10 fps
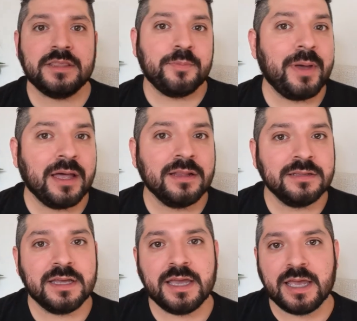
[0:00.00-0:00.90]
hit the
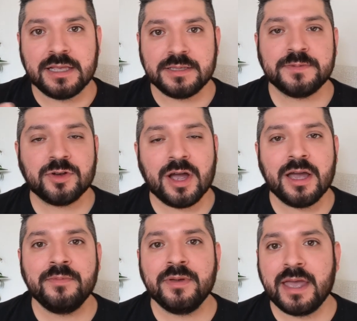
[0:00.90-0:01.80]
bell, hit
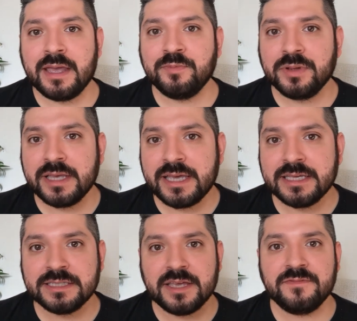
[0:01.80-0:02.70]
subscribe, and
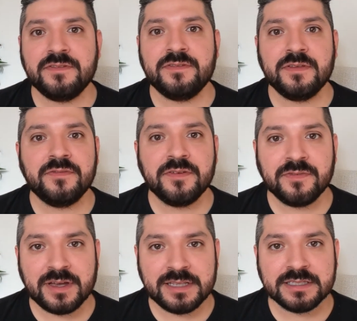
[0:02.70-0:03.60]
please, if, if
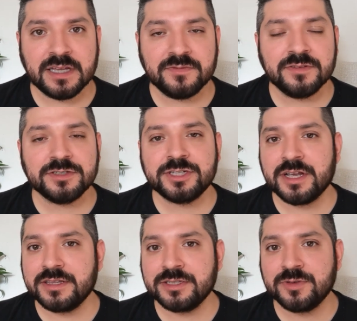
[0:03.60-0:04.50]
you find these helpful,
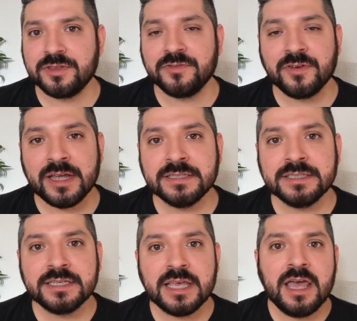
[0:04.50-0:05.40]
share this with your
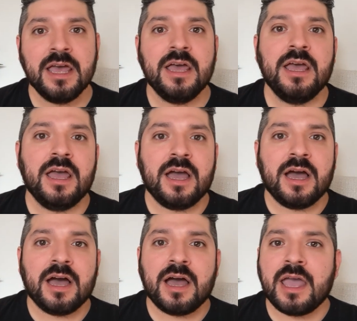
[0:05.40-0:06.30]
friends.
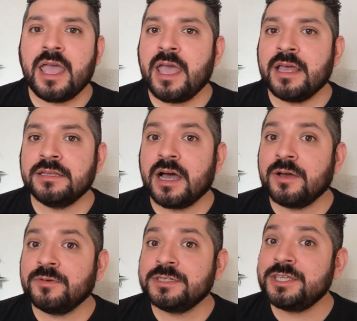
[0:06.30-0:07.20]
And
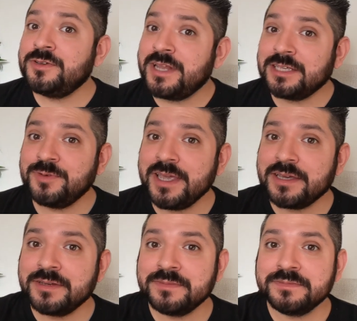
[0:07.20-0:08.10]
I will see you next
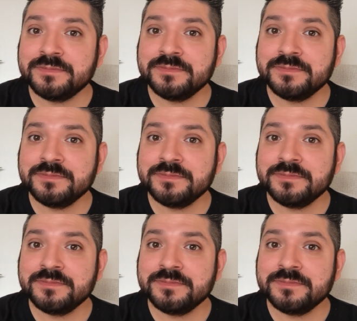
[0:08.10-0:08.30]
week.